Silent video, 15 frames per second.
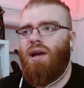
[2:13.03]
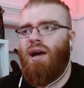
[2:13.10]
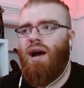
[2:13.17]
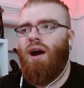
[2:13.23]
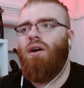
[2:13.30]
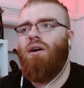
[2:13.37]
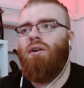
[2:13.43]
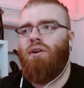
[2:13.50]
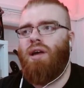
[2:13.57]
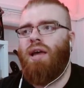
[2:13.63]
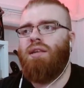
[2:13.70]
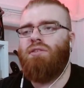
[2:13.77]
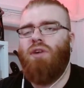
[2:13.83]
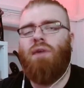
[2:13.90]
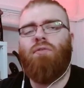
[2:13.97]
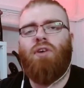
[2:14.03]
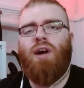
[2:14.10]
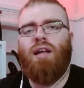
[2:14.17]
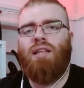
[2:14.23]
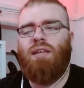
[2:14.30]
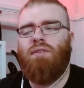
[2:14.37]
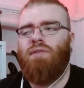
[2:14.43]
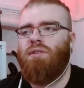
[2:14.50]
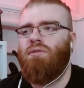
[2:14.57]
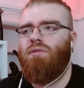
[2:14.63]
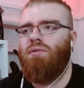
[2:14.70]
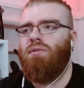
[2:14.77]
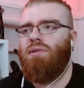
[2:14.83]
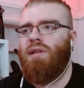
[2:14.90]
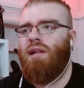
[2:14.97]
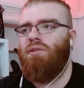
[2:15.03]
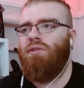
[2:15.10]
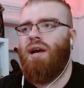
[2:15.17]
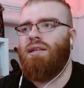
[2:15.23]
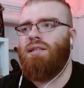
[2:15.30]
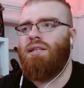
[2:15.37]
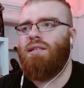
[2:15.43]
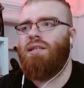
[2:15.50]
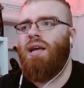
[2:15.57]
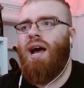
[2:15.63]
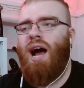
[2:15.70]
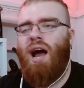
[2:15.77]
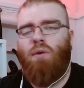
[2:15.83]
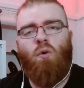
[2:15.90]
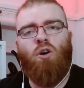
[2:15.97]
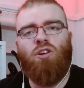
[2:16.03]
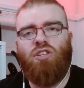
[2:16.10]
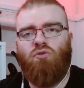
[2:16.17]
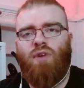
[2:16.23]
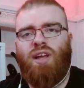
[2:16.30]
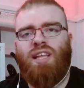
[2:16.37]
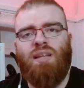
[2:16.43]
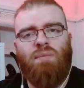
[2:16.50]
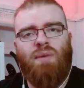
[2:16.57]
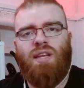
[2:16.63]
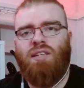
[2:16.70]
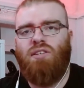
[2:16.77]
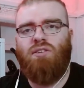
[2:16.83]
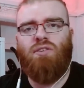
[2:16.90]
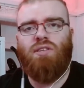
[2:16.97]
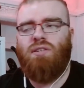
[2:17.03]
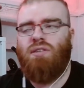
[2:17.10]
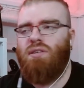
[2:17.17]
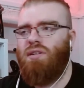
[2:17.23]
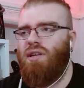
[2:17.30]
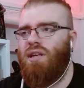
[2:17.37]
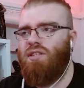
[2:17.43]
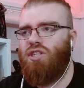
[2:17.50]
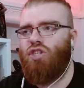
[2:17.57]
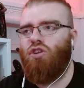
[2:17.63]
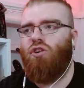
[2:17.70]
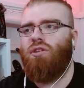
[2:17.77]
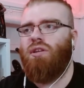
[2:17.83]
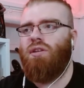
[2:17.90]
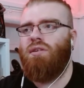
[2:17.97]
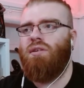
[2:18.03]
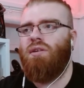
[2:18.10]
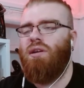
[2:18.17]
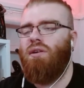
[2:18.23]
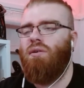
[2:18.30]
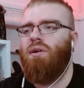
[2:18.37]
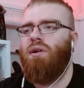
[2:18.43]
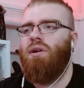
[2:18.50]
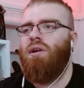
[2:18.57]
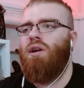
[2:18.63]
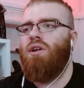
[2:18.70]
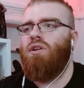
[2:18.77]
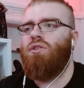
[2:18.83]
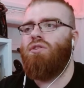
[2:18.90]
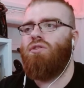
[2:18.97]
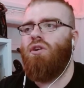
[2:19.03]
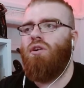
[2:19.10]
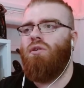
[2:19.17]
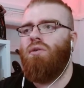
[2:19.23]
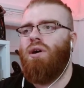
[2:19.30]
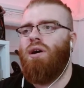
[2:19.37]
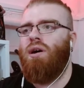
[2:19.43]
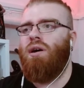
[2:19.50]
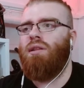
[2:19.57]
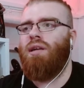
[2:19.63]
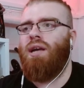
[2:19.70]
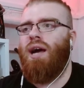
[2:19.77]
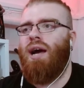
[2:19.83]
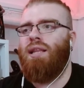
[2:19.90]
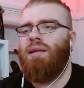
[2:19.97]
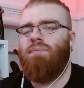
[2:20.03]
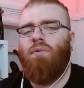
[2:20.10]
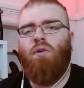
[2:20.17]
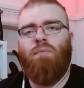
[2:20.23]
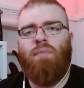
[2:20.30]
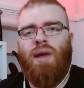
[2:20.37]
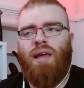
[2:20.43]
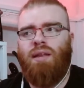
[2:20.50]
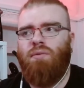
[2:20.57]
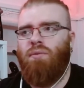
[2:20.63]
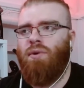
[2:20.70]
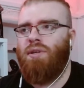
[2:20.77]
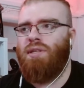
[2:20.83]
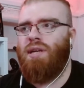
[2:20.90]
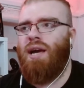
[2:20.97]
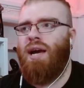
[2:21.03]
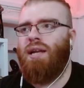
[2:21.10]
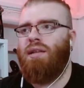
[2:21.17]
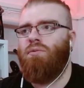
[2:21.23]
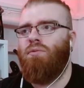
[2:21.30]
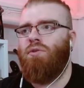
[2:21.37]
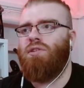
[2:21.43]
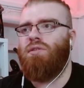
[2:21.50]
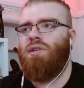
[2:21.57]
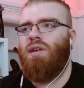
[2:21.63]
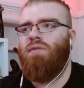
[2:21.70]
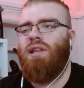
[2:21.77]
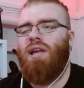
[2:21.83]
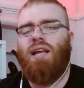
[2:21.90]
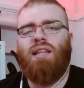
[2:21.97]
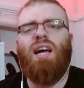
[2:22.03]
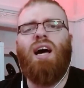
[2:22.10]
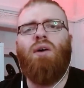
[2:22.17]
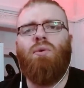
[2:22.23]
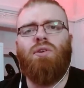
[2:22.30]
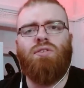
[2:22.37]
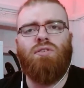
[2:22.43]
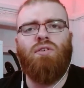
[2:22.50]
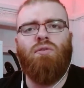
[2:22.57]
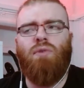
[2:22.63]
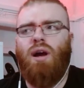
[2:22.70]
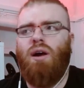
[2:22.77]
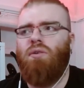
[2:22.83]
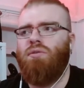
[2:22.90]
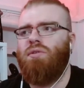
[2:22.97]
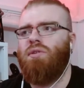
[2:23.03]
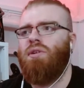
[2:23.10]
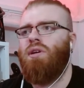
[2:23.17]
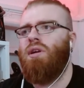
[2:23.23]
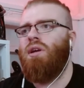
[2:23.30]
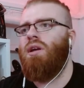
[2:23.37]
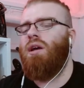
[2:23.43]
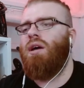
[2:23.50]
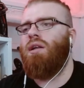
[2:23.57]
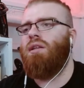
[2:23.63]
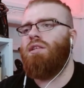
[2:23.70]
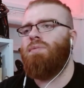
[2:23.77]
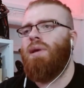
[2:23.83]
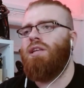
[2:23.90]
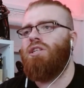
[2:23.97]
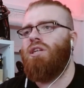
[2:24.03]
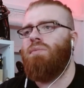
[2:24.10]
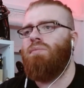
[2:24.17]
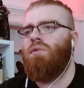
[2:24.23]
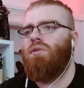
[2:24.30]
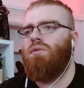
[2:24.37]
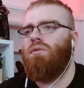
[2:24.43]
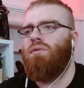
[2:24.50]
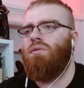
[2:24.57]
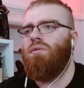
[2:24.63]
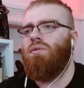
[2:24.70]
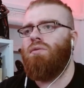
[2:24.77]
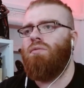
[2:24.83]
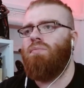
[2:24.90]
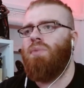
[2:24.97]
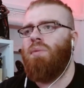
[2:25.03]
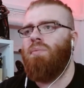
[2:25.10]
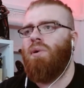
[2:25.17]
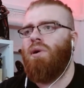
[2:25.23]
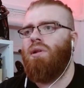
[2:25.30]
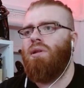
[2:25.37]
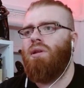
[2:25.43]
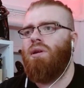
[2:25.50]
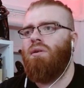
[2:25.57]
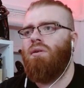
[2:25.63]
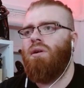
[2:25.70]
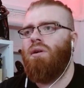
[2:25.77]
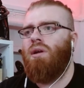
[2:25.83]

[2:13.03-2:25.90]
ah okay. So I forgot even to tell you guys that I watched already the miniseries. It's sorted. You know. So uh, the guy, the bone man, was a guy that was giving like towers around the spaceship to, to people, you know.